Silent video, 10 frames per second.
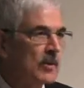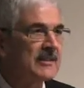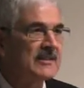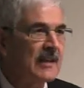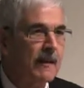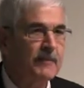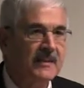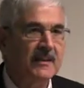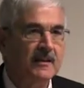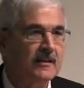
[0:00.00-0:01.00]
what is
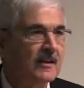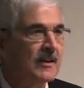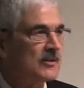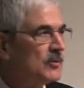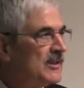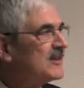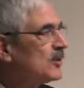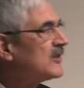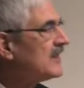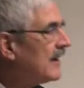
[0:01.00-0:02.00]
happening to the
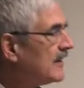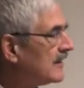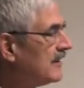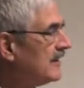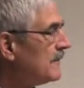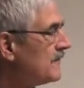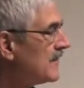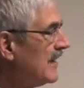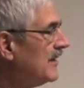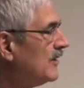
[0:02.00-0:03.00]
society
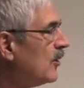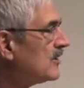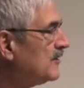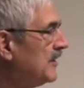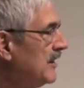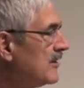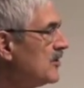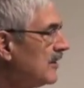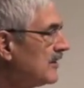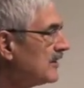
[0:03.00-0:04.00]
in those
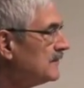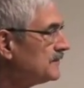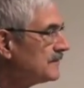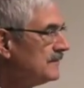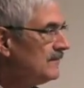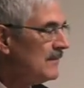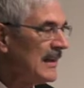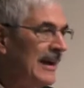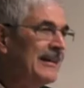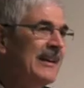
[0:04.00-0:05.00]
villages.
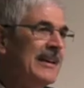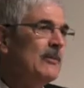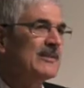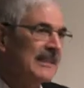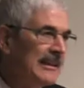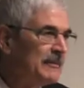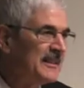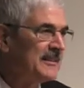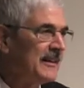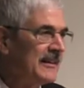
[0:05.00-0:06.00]
Uh, he was a little
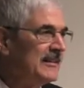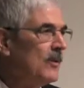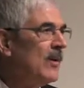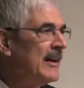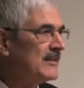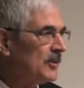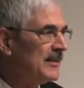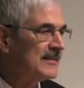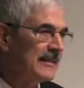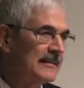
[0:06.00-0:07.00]
bit carried away,
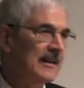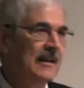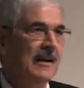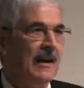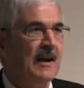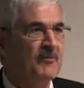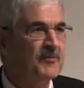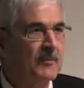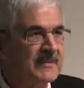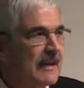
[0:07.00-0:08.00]
so he said, uh,
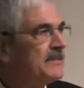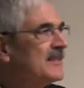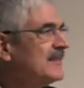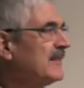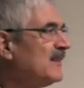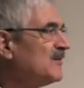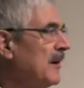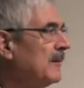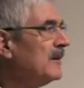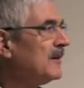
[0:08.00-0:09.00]
from subsistence
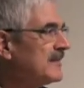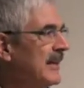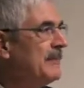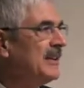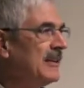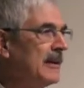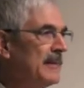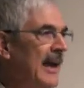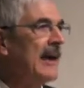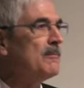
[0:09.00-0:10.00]
farmers, they
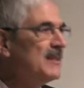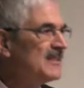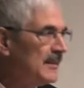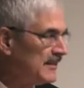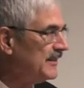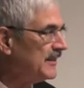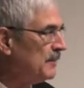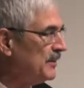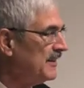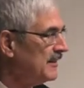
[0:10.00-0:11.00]
became ag business
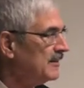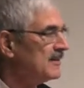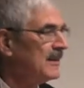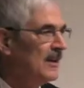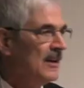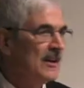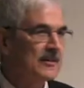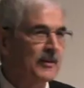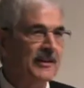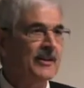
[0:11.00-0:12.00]
entrepreneurs.
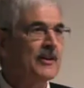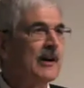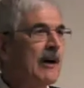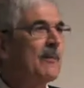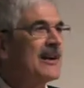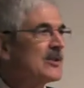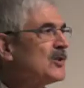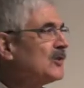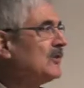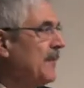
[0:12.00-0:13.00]
So I don't know how
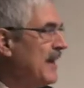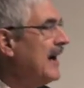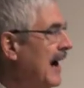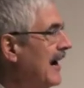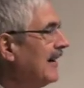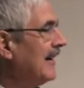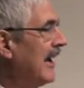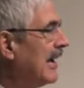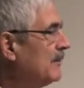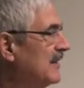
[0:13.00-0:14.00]
much they are
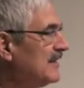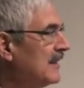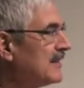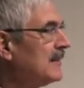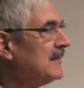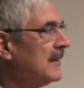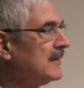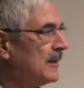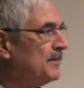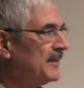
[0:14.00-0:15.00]
ag business
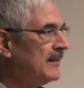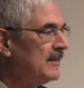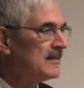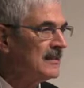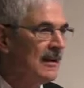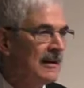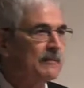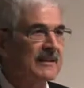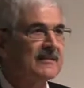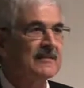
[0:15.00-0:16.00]
entrepreneurs,
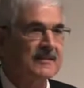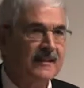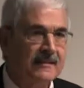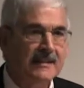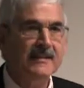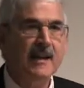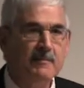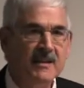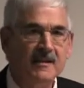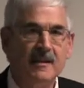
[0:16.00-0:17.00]
but suddenly
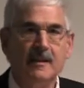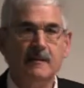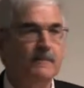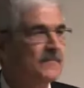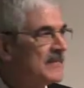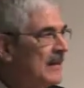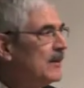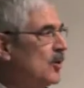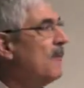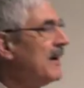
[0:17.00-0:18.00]
they became
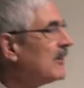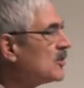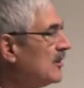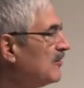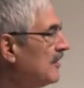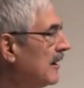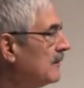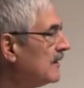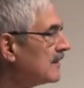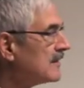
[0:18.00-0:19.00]
commercial
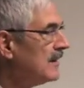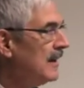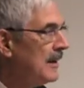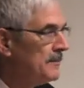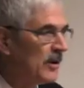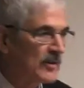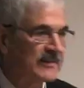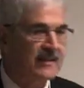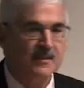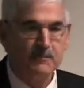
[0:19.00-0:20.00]
farmers
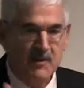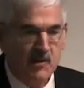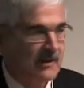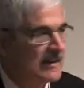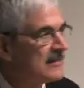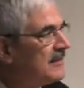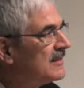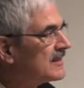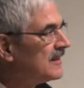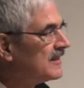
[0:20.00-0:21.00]
because they specialized
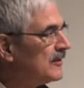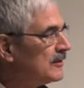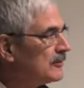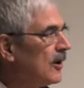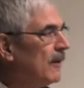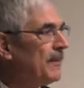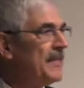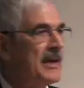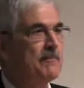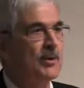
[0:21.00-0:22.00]
in a certain crop
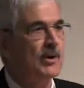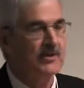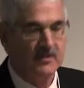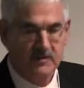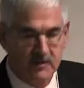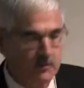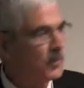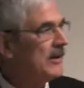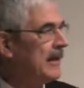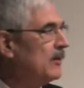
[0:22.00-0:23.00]
and they bought
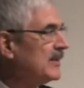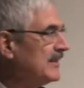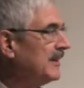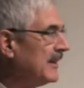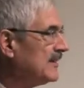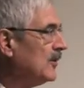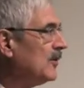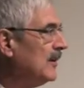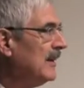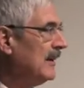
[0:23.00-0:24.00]
together with the next
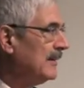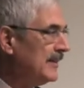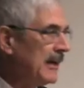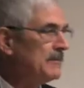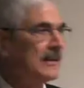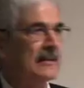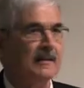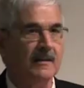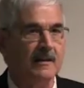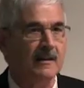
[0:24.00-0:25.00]
door
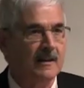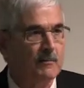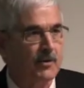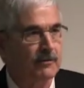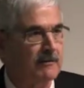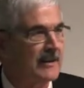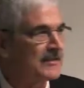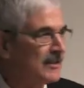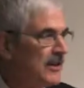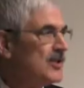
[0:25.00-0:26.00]
neighbor a, a
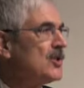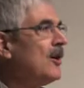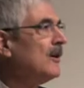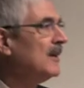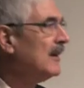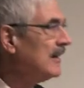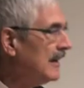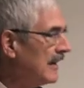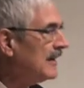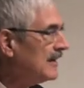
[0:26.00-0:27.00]
motorized rickshaw
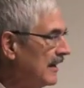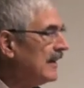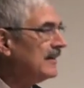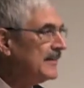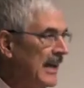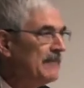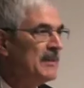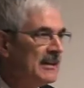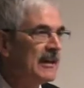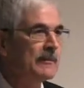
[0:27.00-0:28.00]
and, and they
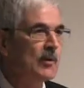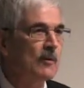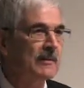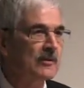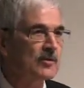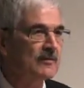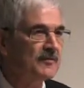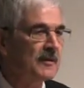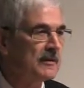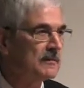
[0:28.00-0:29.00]
became commercial
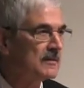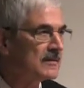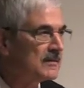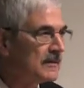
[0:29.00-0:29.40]
farmers.